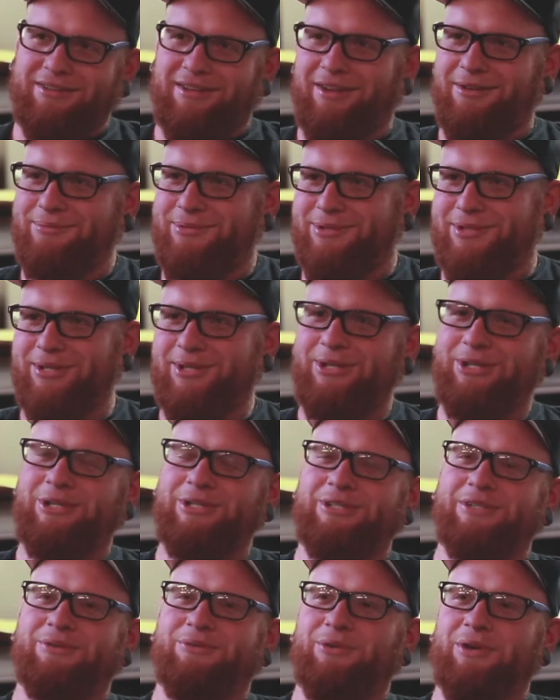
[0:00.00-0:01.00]

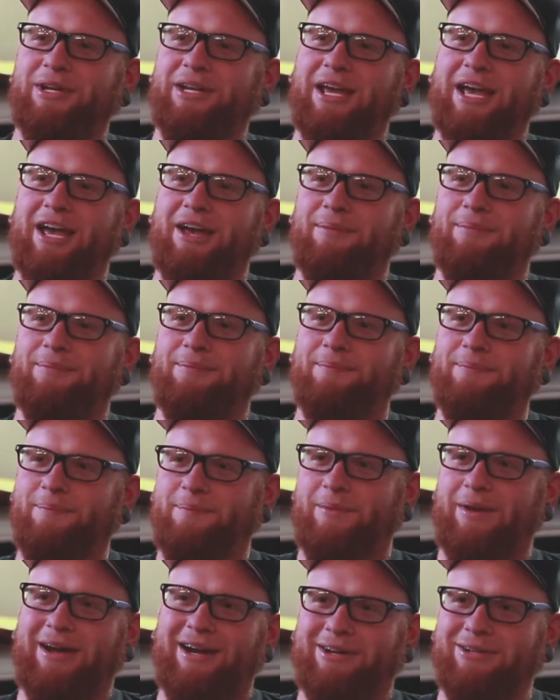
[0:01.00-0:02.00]
dumpsters and rehab
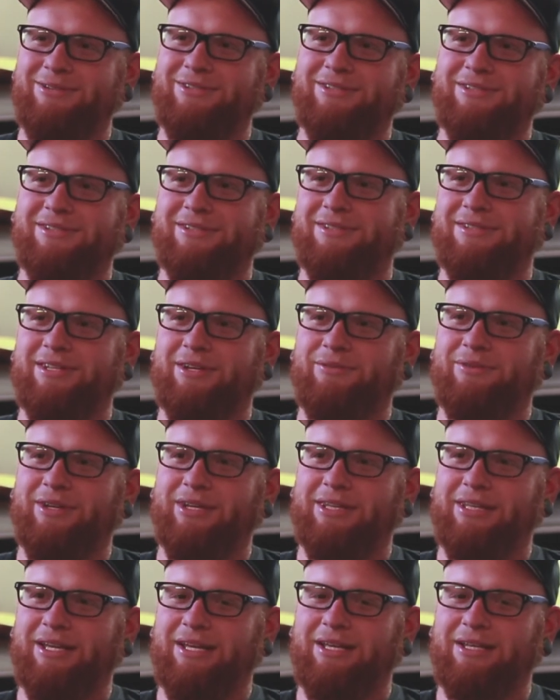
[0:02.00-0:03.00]
houses and stuff
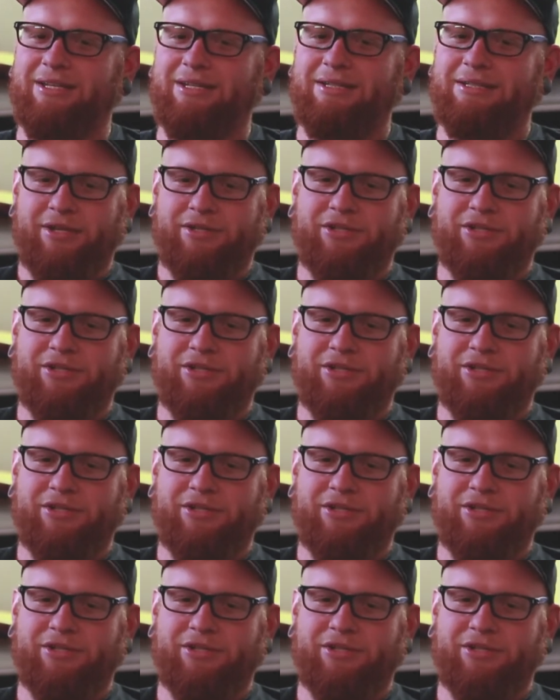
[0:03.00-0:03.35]
like that.